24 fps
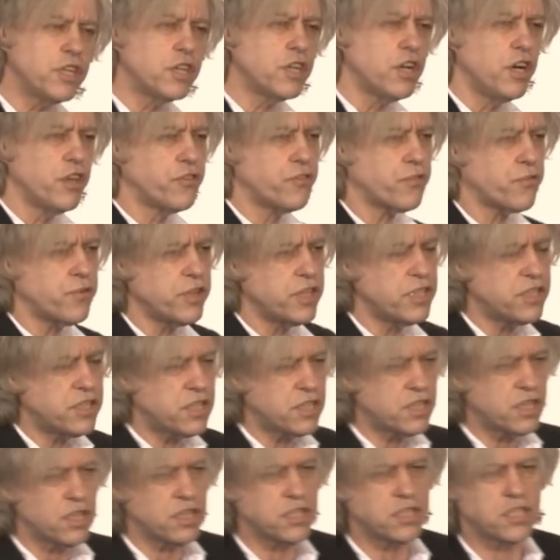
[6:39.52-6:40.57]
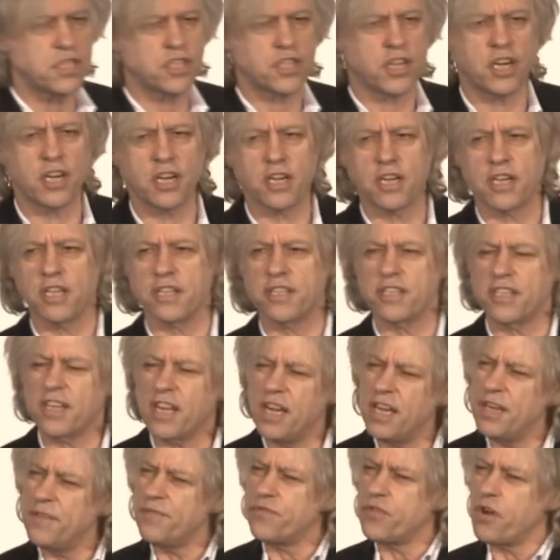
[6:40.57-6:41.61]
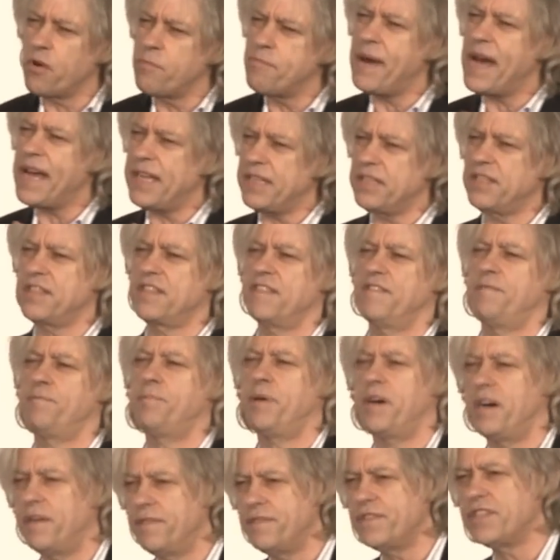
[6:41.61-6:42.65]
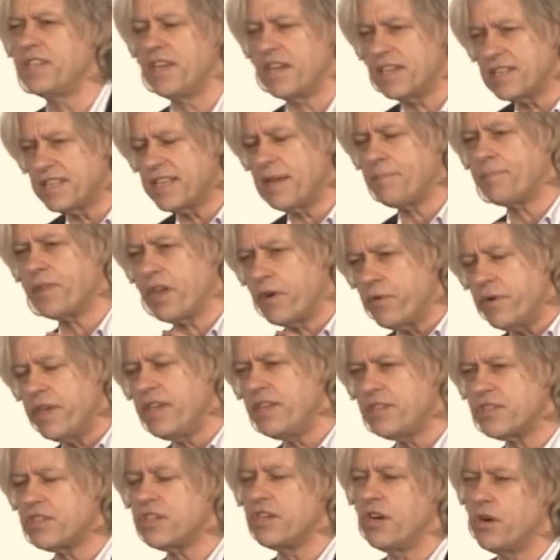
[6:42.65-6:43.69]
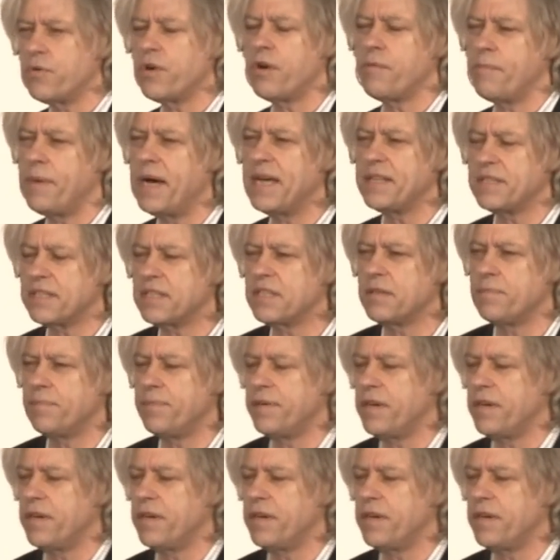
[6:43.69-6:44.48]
Guthrie, Studs Terkel, the kind of romance of poverty, except there is no romance in